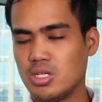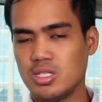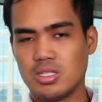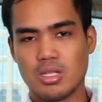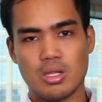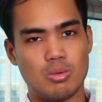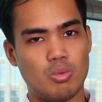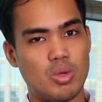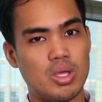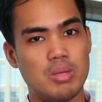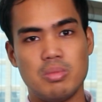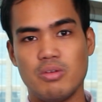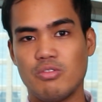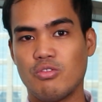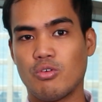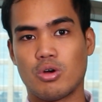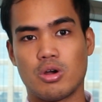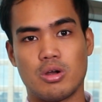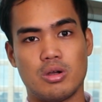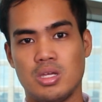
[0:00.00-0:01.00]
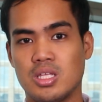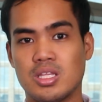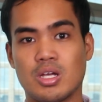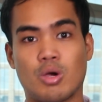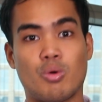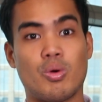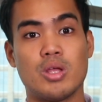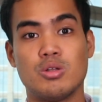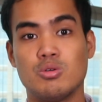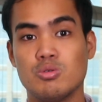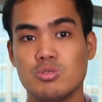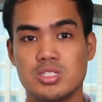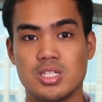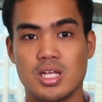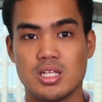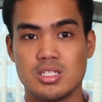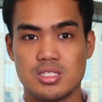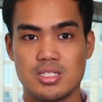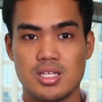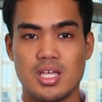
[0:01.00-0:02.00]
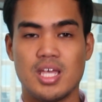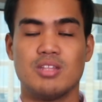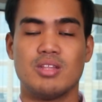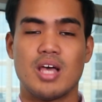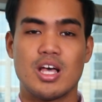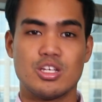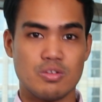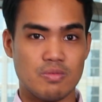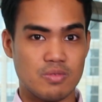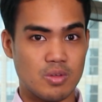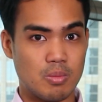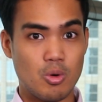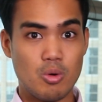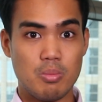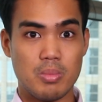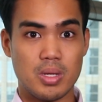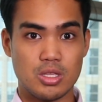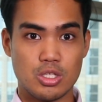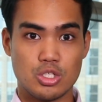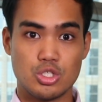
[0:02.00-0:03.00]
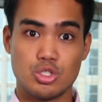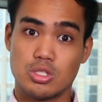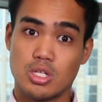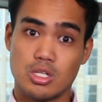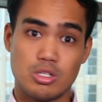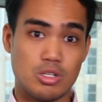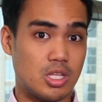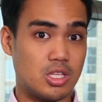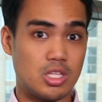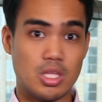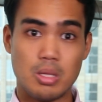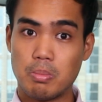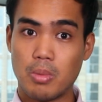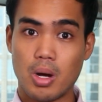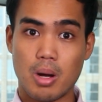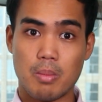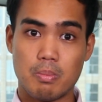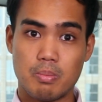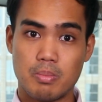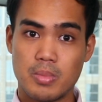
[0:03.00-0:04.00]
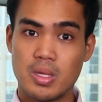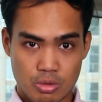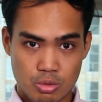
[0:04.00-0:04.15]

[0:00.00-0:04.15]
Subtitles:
Retail way before it acquired Rustans, and as of the moment, should the trend keep up,